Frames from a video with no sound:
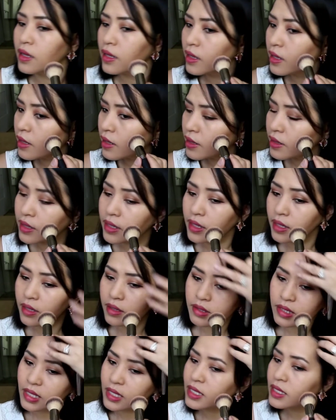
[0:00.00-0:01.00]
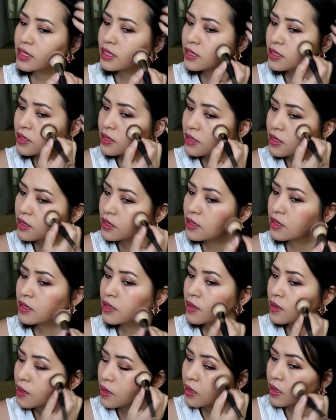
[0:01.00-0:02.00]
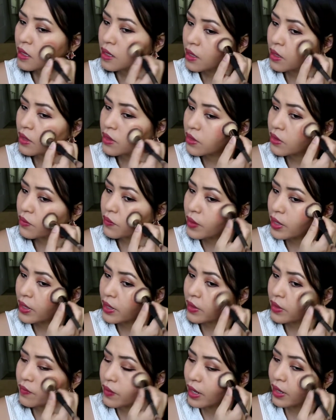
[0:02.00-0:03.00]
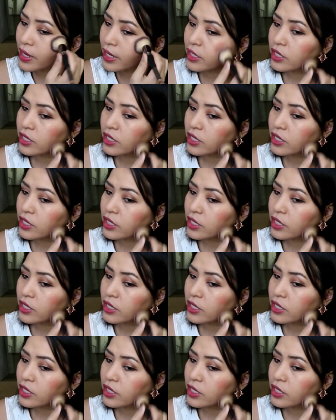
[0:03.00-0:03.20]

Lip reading: And here is the Wet n Wild.